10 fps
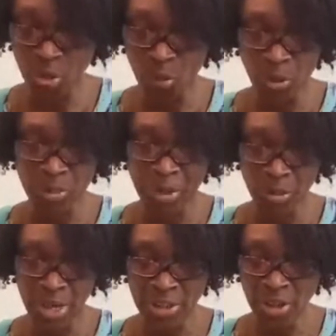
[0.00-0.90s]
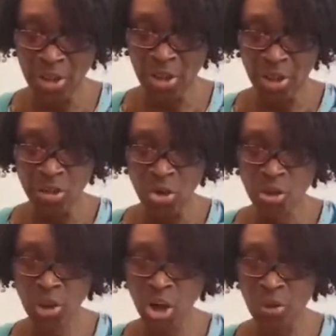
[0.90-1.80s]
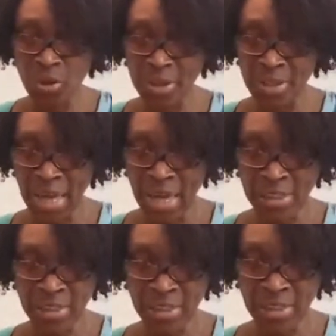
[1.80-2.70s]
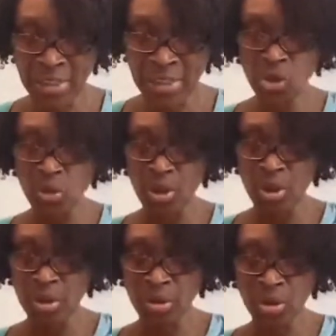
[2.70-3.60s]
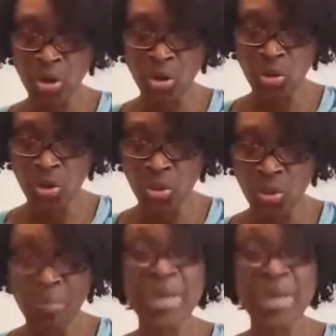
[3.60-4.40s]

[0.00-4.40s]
will be great. Not only that, but you will, you know, you will be